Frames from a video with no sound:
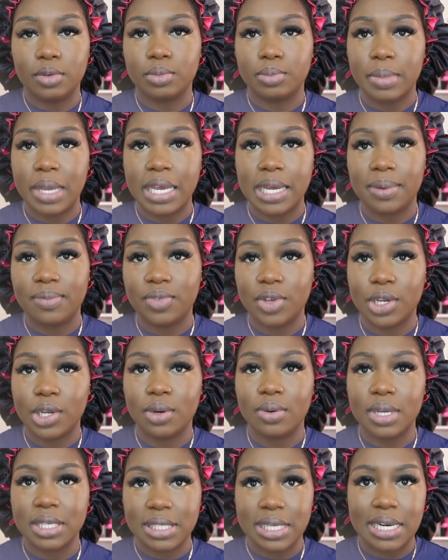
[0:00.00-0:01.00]
makeup
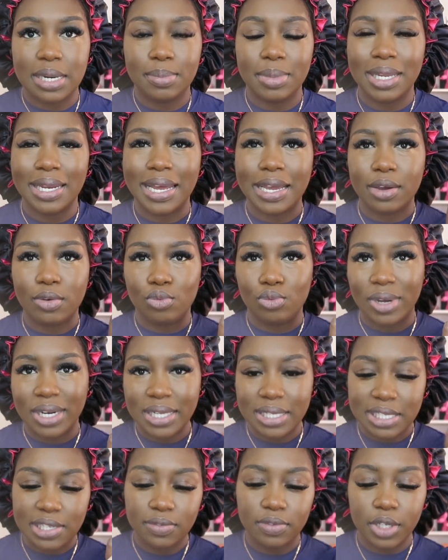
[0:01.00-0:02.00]
video is gonna be like
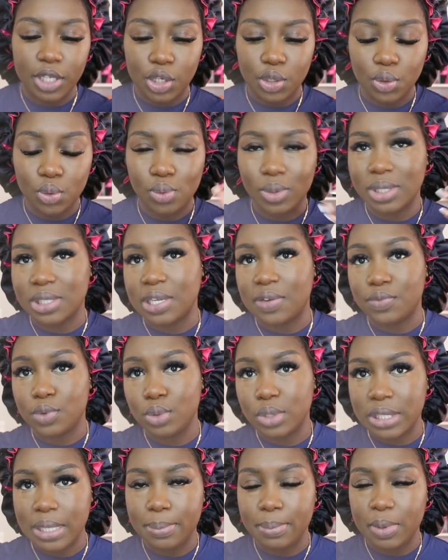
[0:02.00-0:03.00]
relatively new, because I've
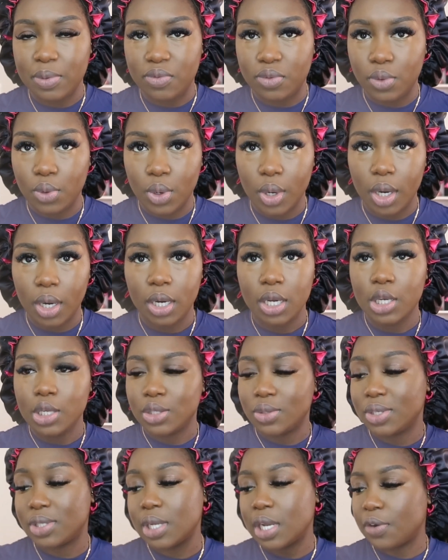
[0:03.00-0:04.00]
used them before,
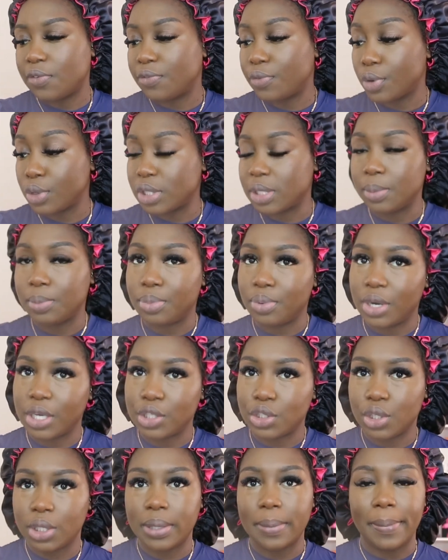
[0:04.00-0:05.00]
so it's not a first
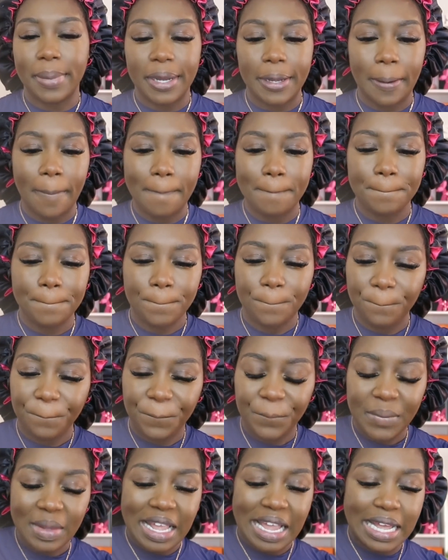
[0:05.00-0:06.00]
impression, but
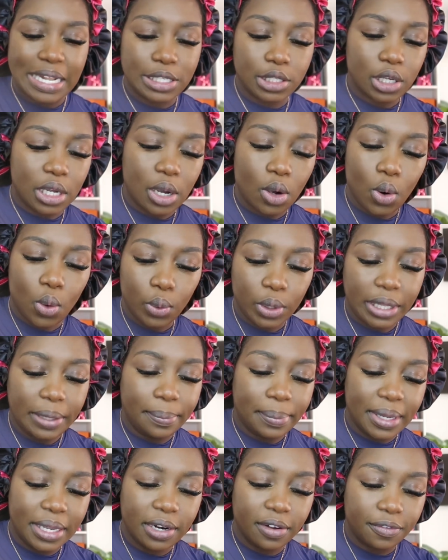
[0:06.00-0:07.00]
it's only
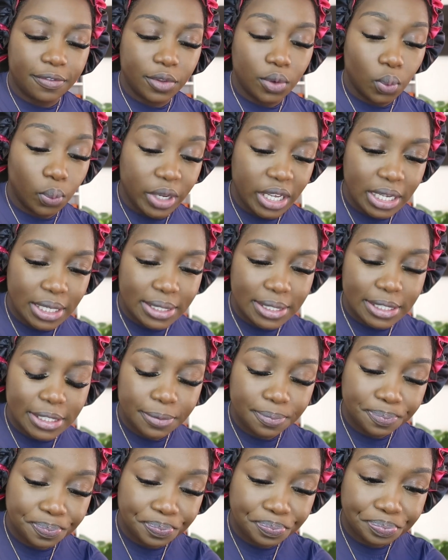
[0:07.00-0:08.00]
been a few weeks.
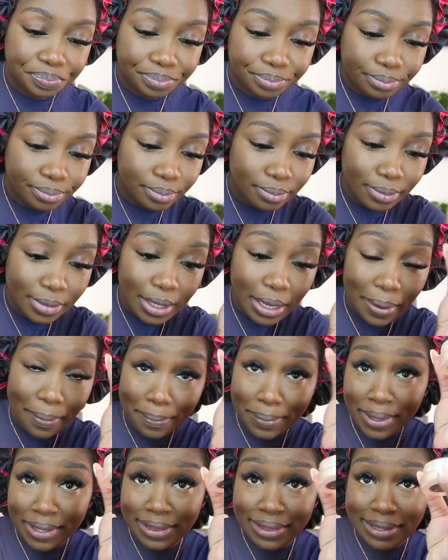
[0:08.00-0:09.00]

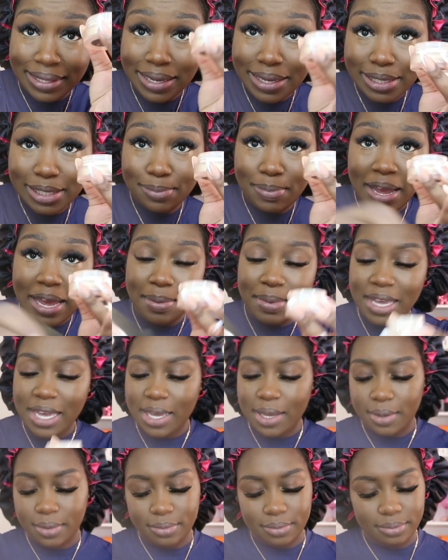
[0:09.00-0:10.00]
But this
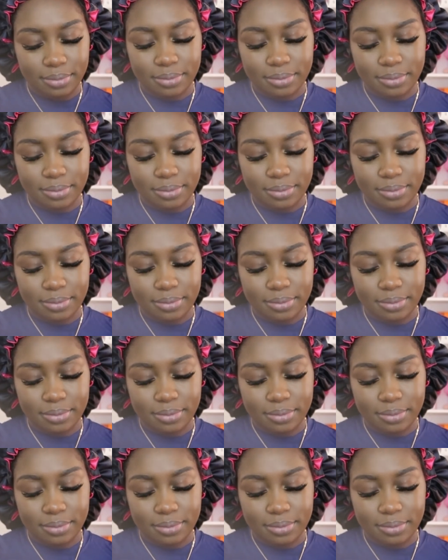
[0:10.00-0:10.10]
baby,